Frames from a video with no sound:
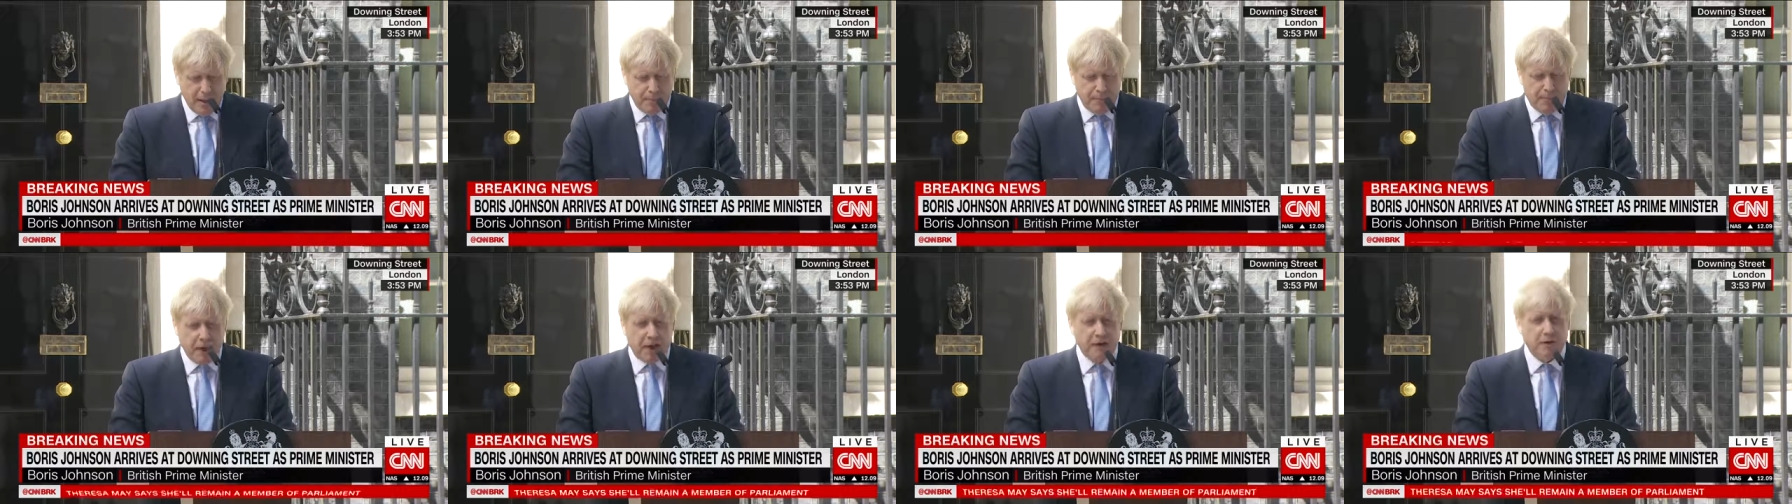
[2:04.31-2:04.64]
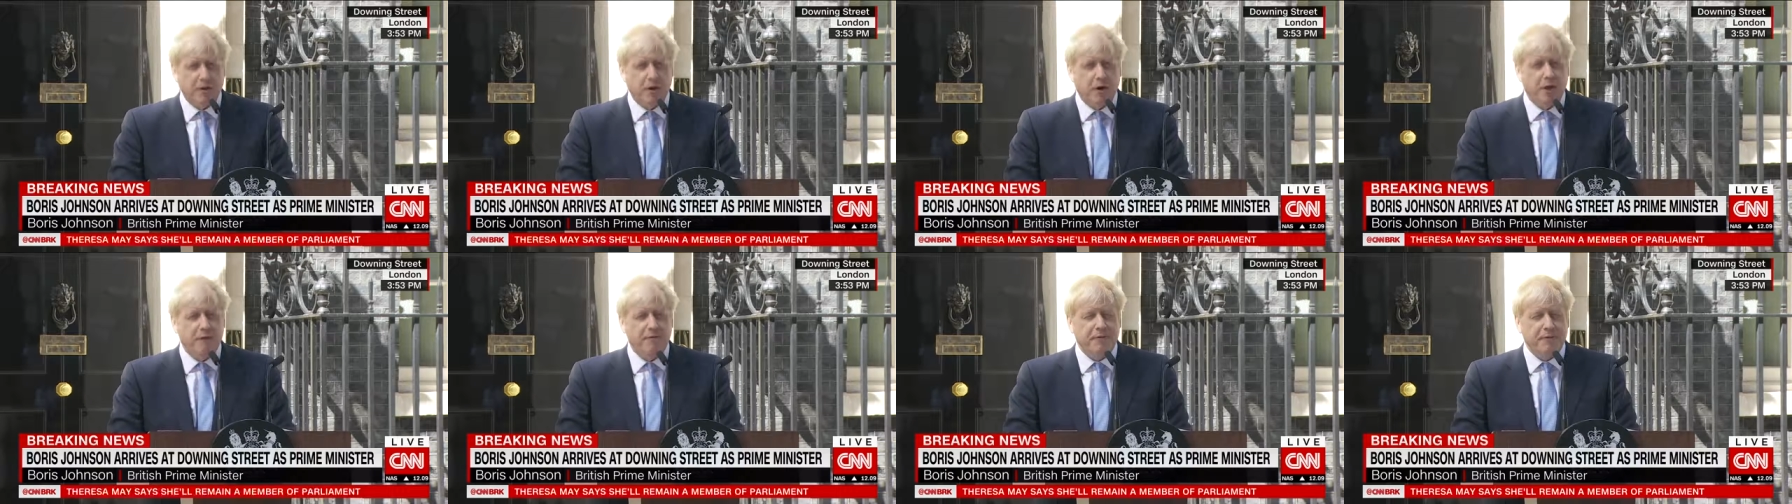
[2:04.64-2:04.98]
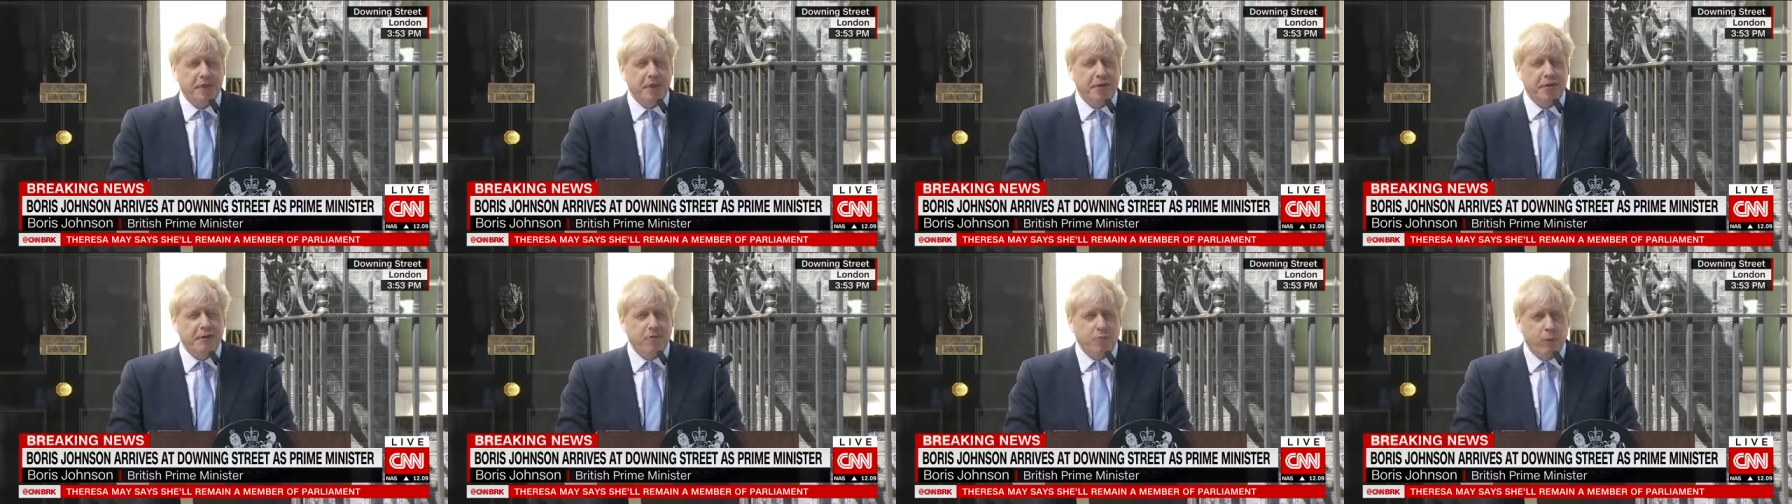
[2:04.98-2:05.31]
Because there, if
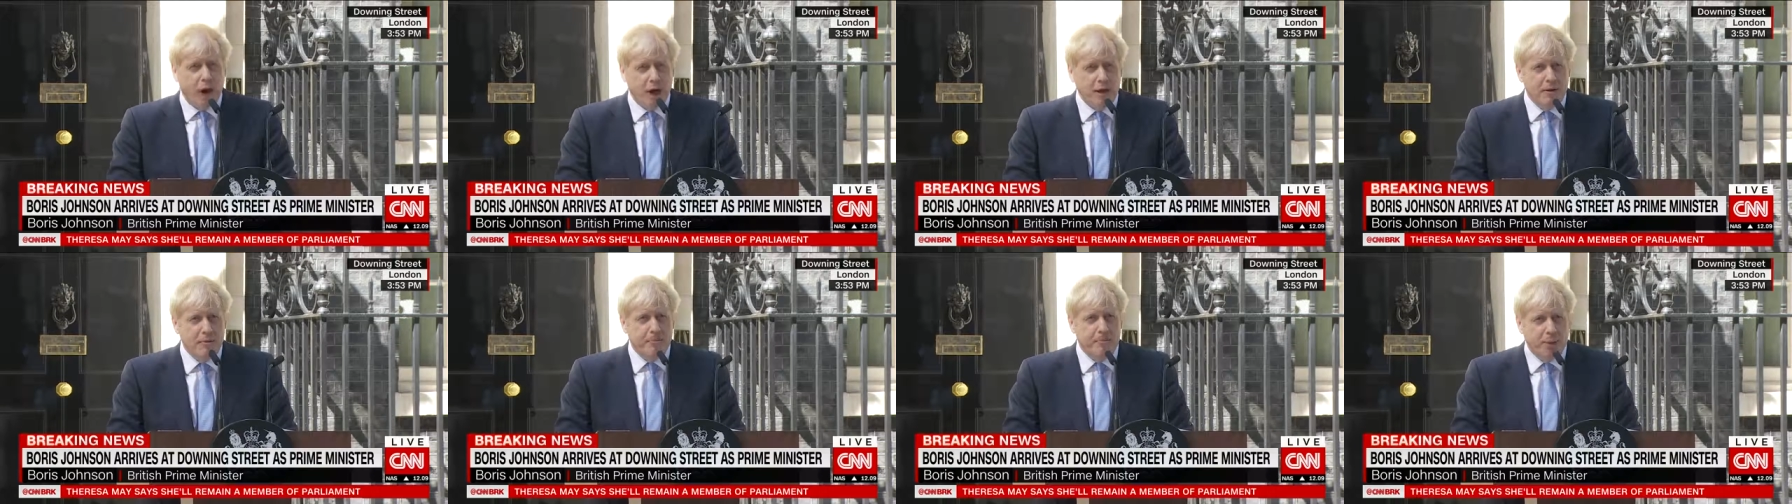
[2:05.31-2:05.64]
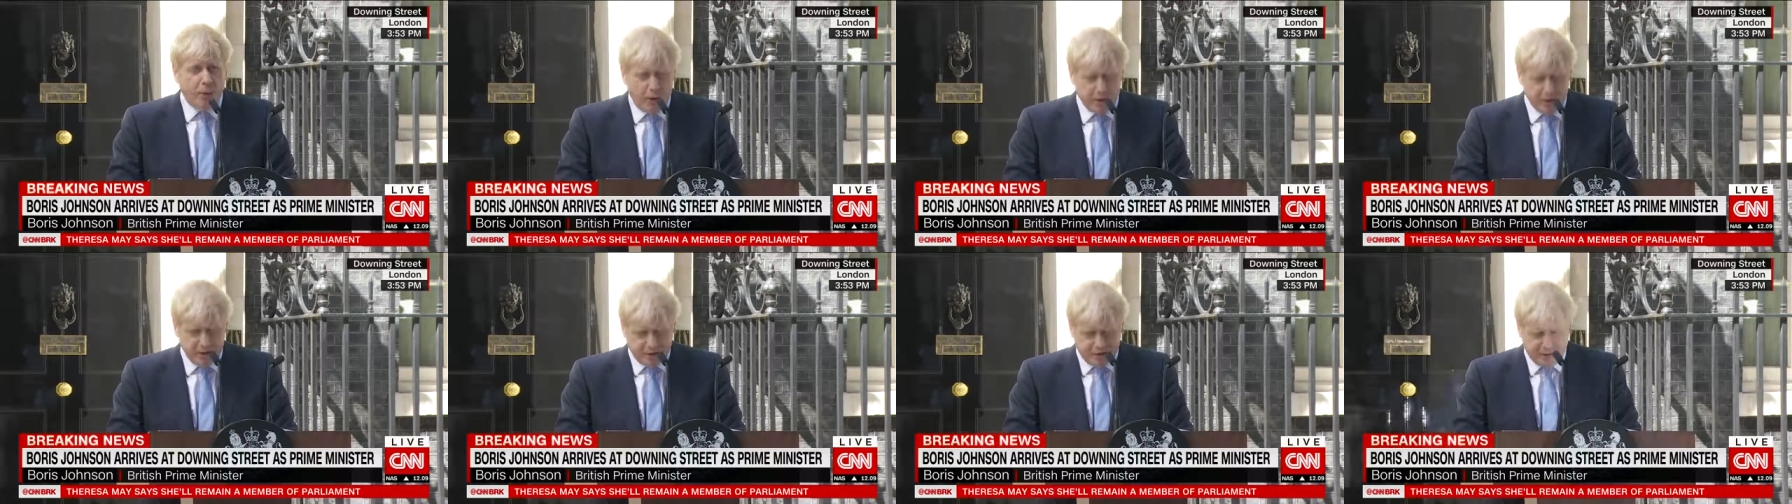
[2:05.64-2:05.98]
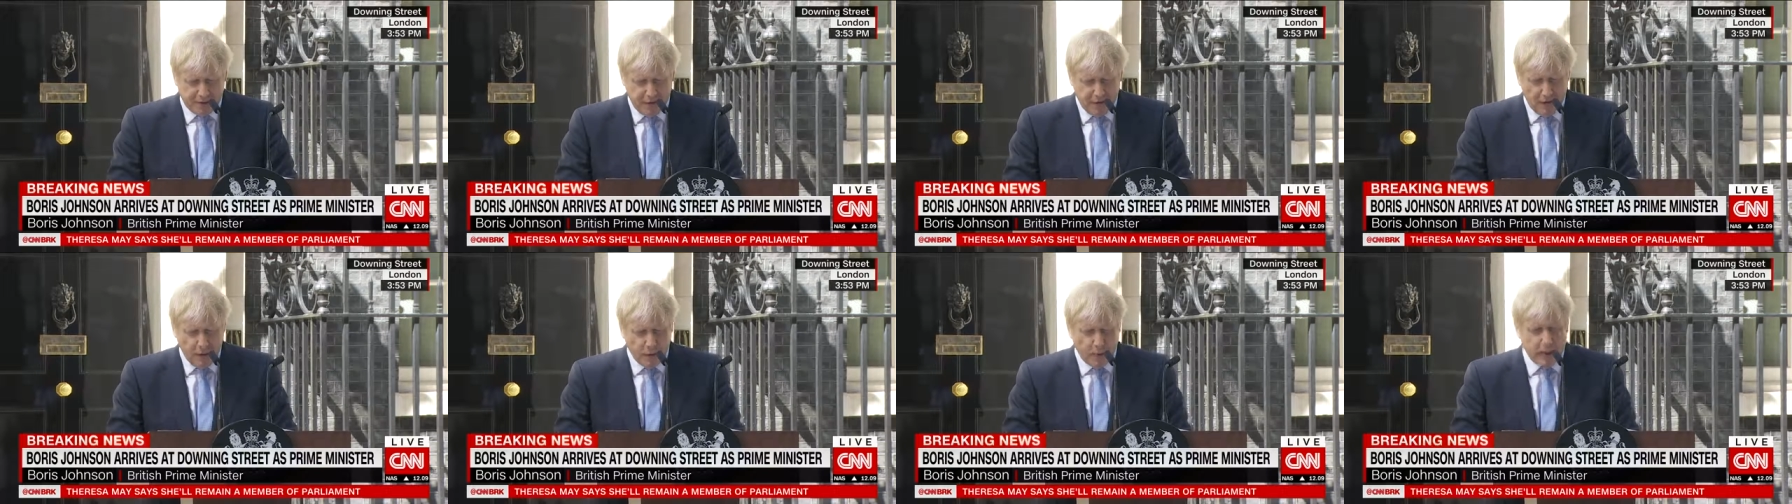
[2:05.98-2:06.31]
there's one point
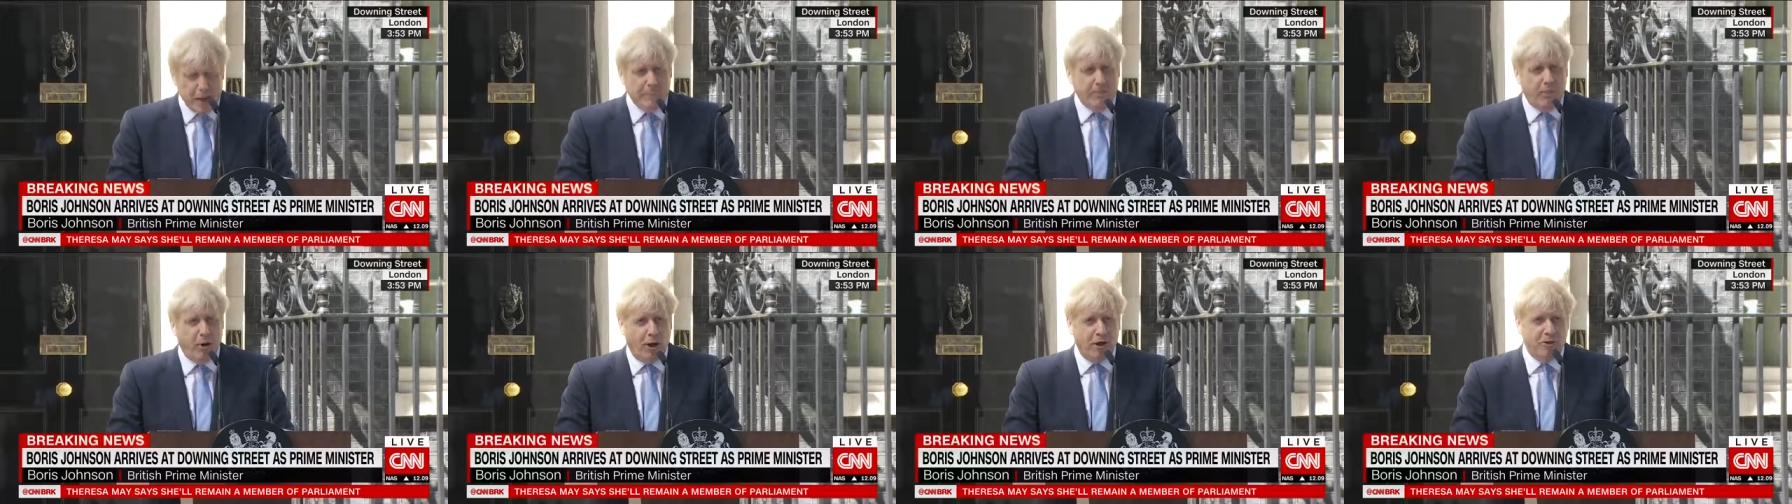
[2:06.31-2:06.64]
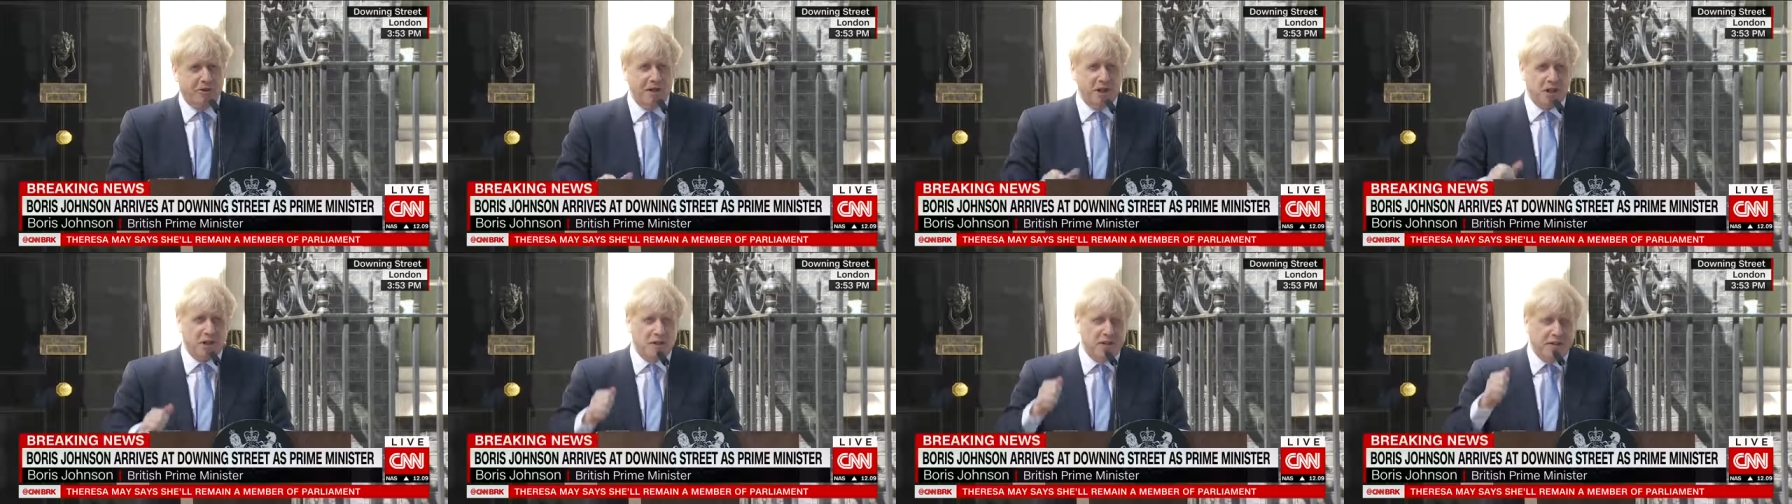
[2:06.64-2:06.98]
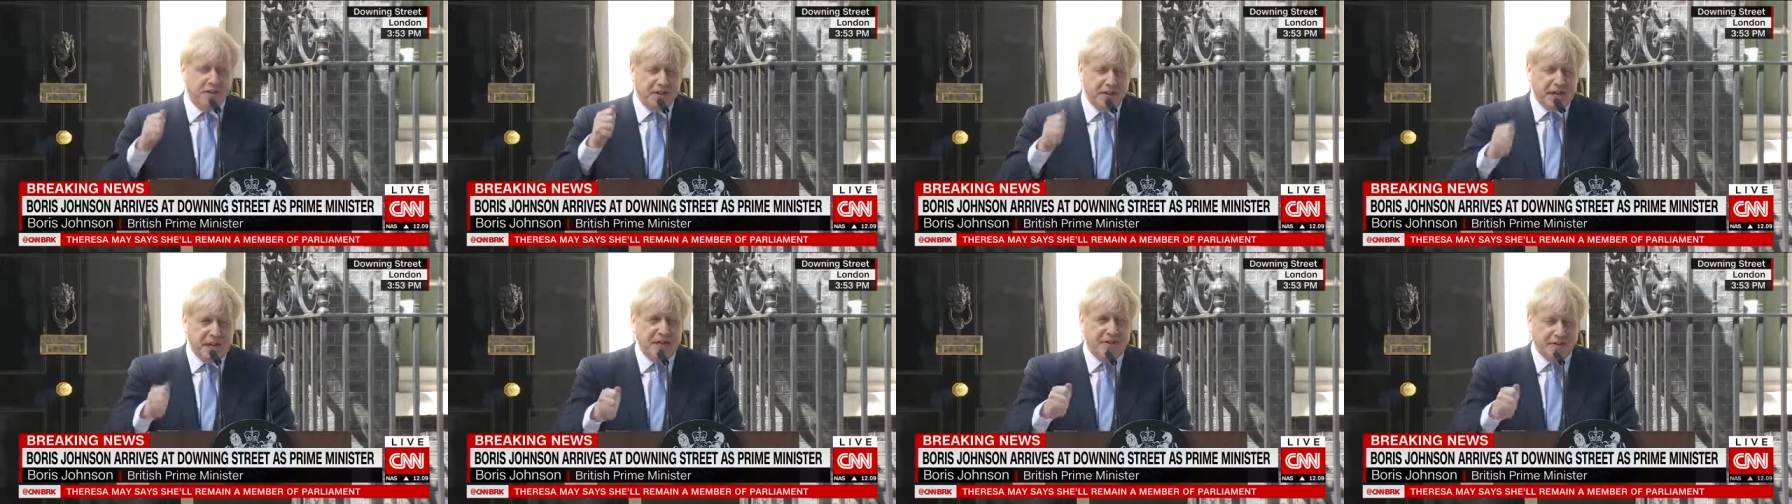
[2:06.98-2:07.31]
we politicians
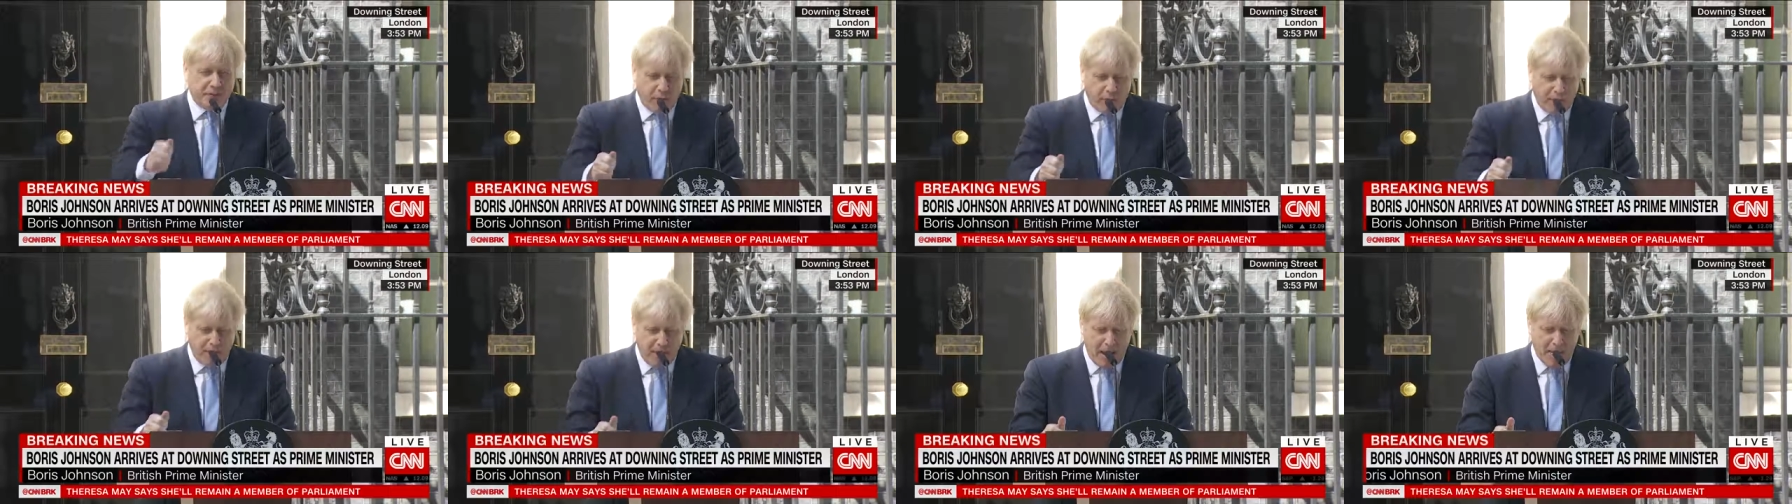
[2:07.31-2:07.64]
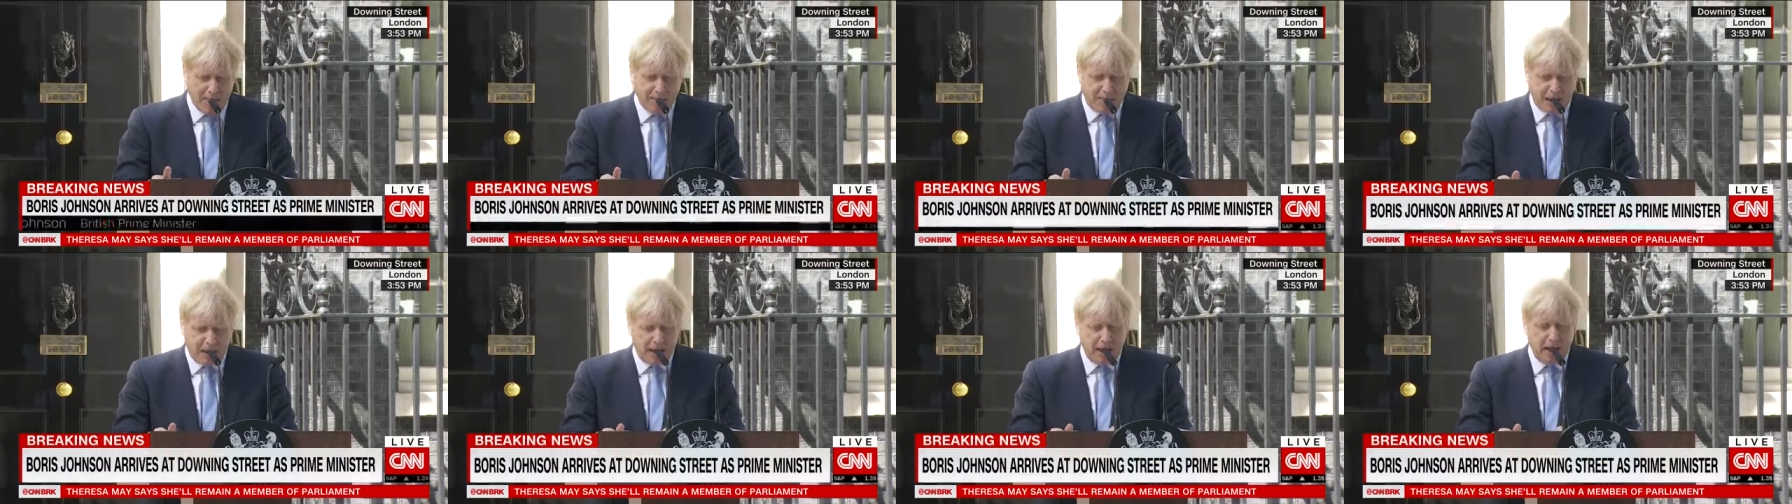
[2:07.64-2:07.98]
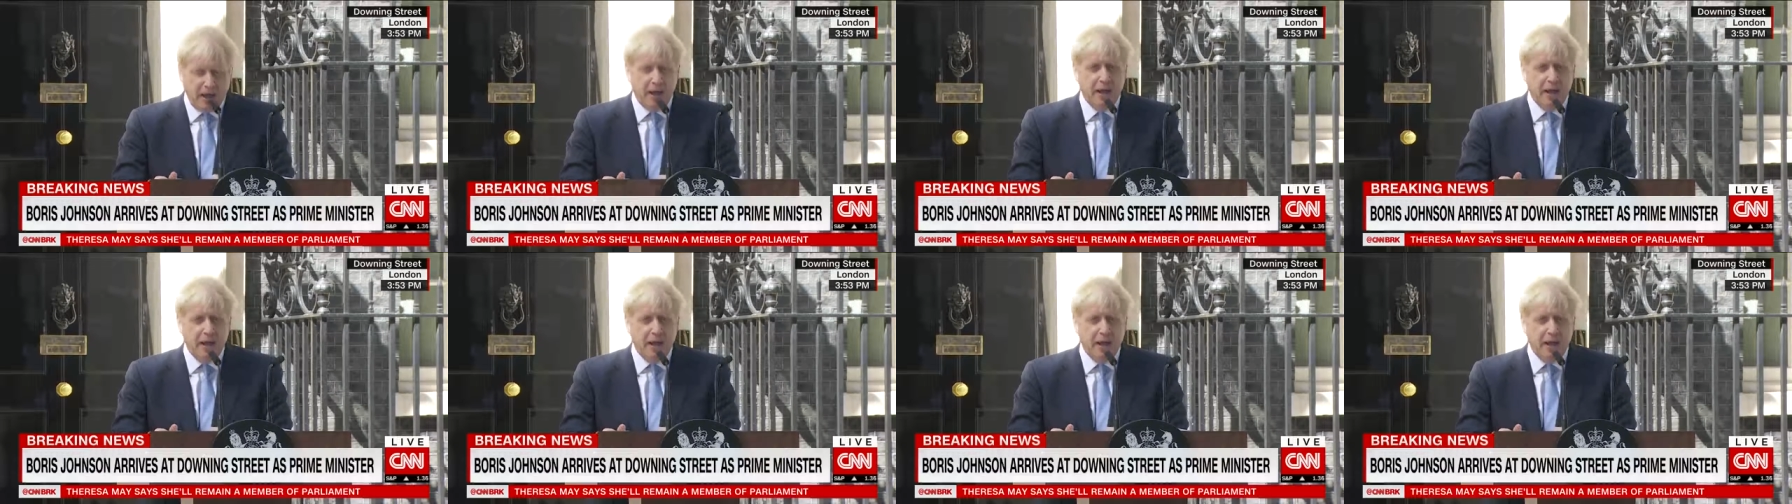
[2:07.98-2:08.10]
need to remember,